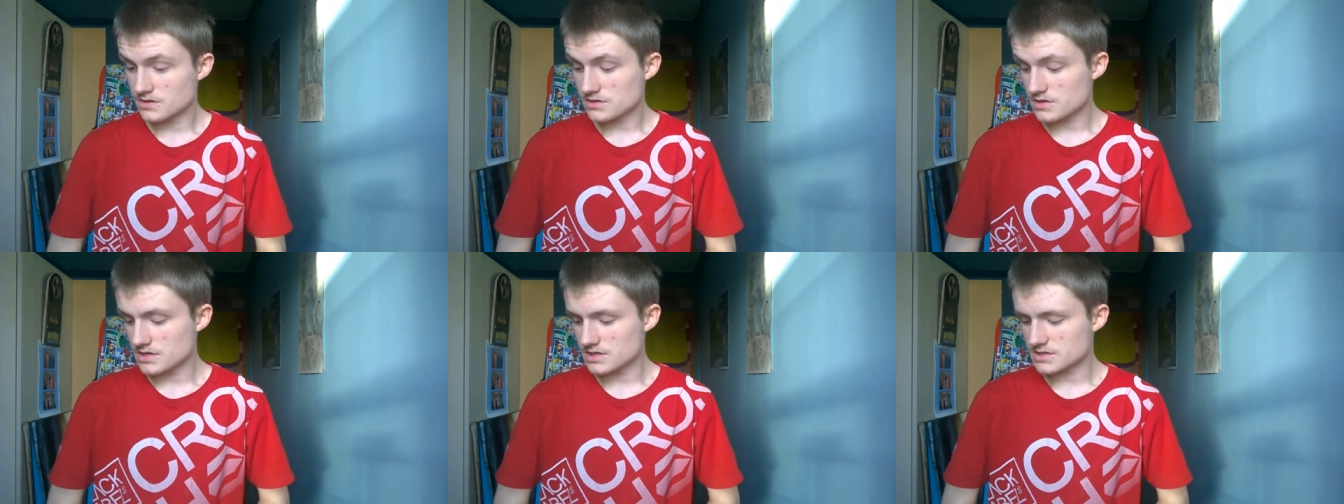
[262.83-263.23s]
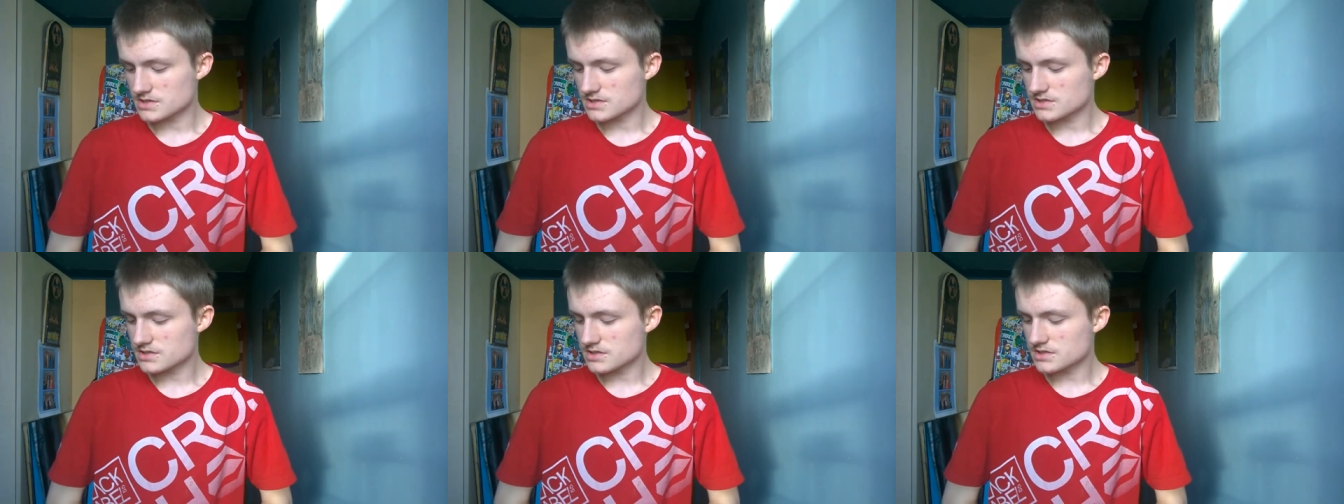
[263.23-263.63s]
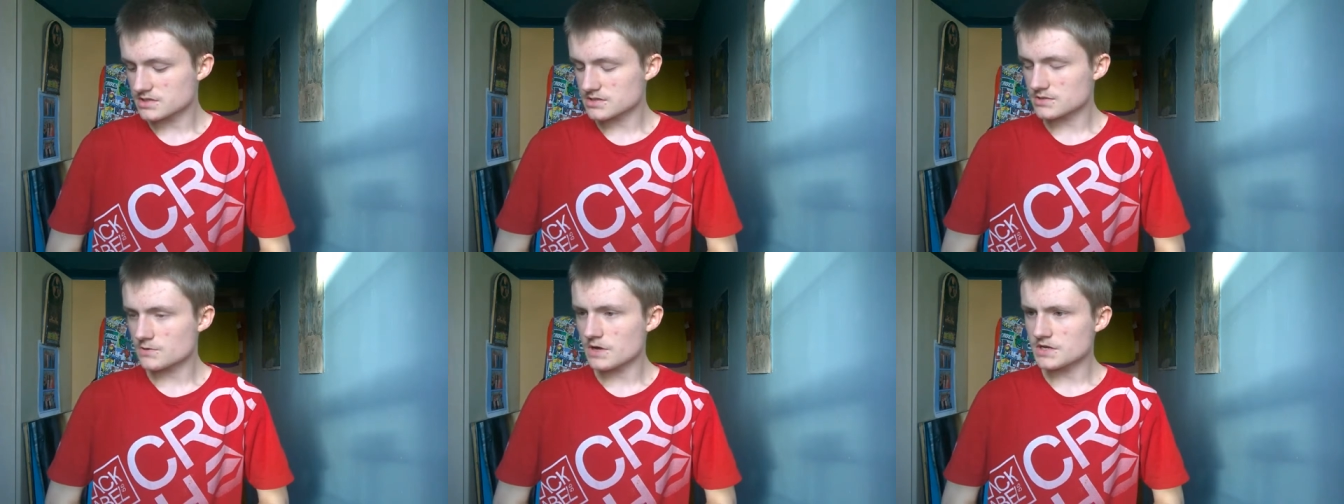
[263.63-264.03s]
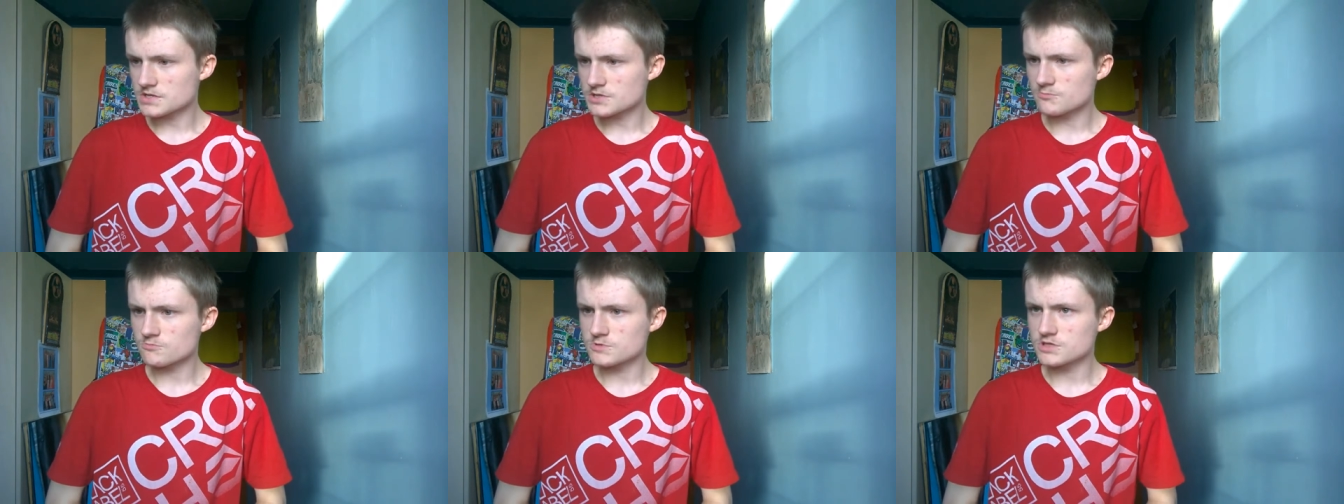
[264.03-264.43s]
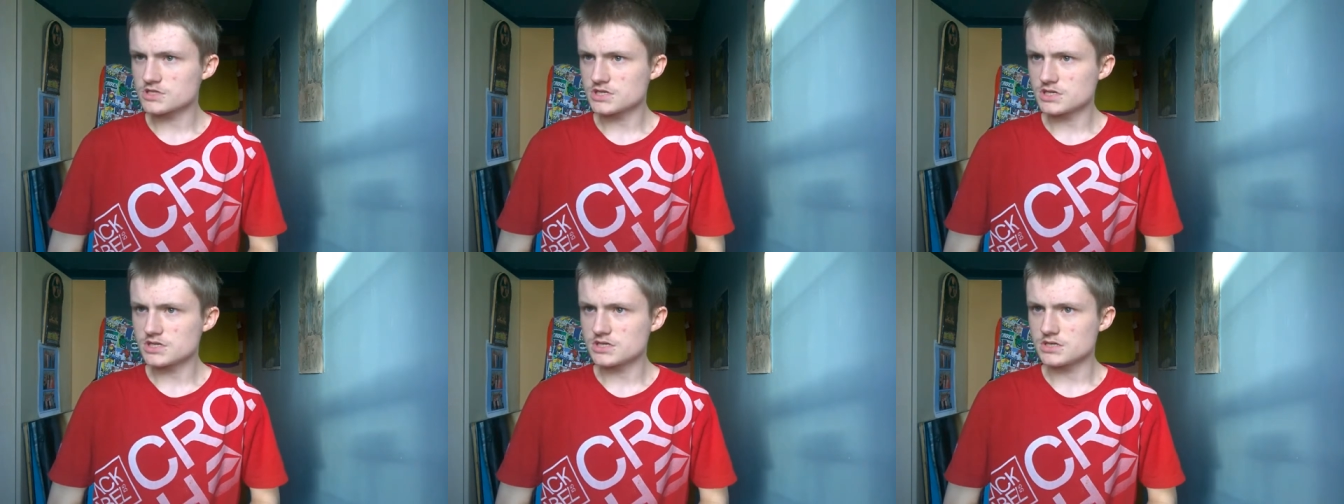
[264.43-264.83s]
yes, this
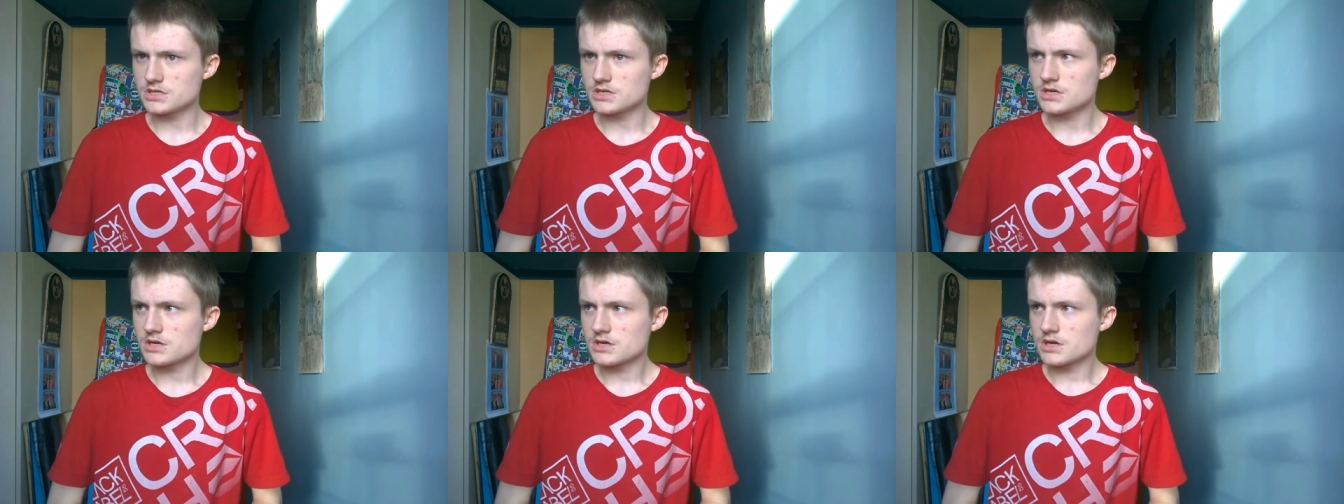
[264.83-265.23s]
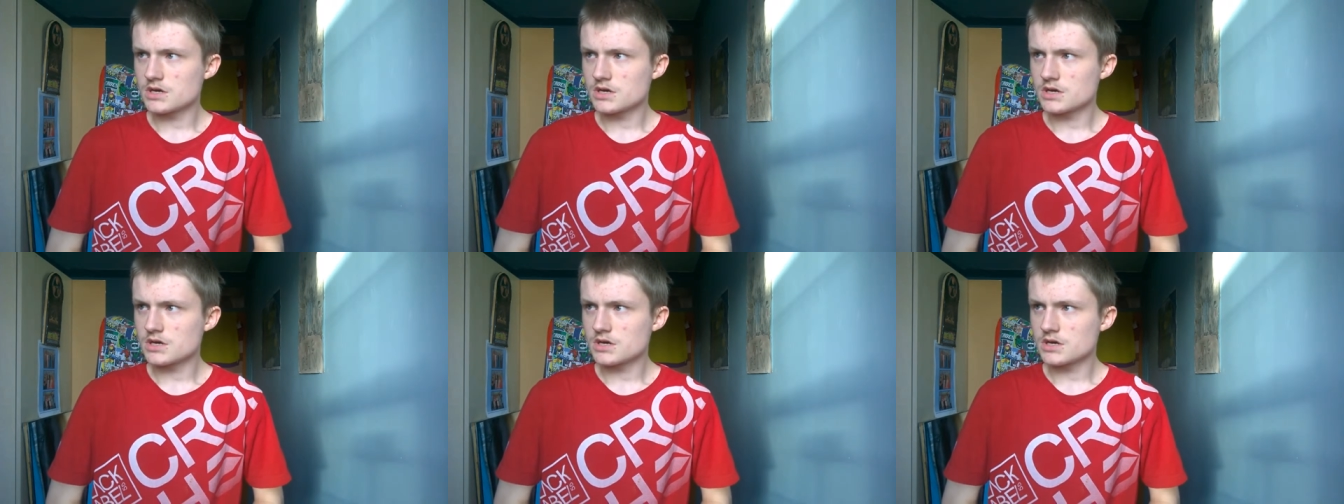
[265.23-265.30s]
SMG,